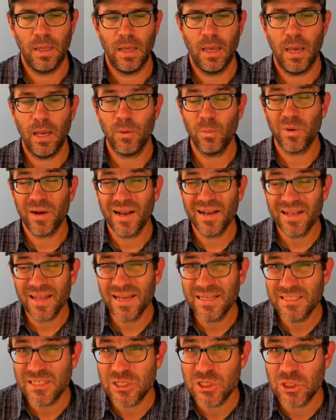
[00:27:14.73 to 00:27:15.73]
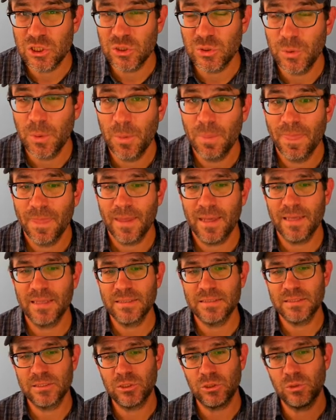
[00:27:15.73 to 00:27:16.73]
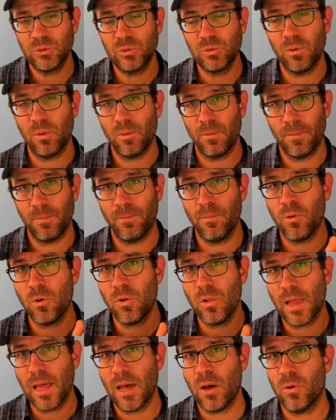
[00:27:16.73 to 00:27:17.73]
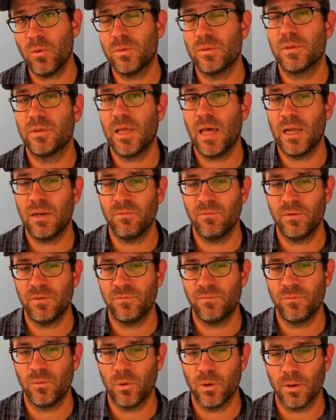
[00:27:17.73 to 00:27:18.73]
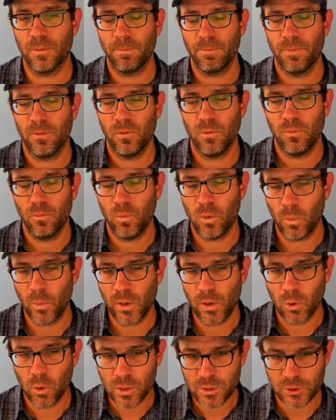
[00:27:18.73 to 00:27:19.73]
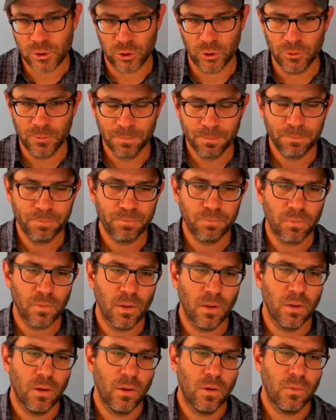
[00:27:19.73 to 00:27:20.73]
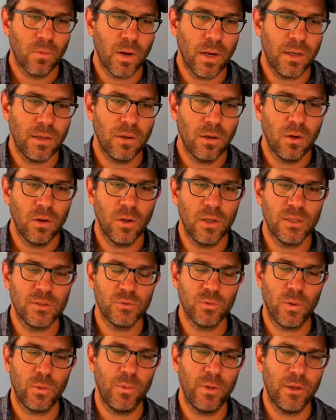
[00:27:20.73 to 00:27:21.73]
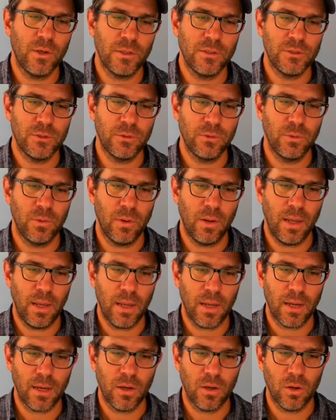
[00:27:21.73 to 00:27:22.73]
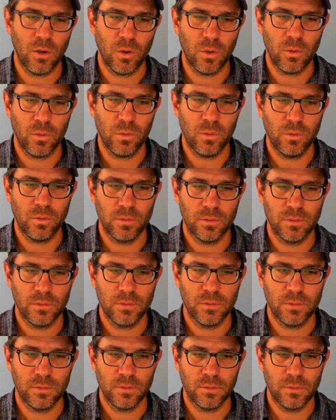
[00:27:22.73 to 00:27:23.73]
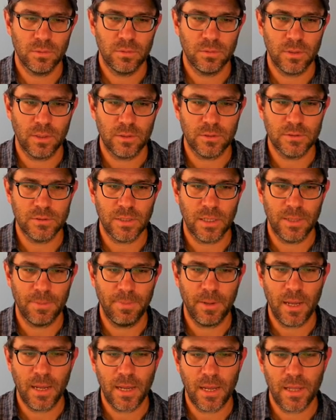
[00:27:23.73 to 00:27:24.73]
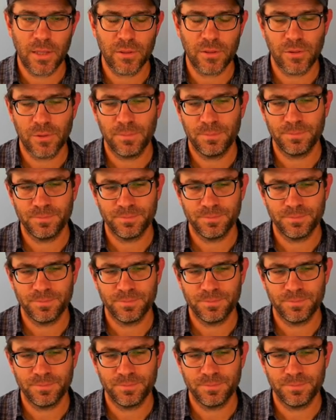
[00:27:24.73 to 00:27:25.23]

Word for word: And what I'd like to do is to pull out that v4. What we could do, right, is what we could do echo dollar sign path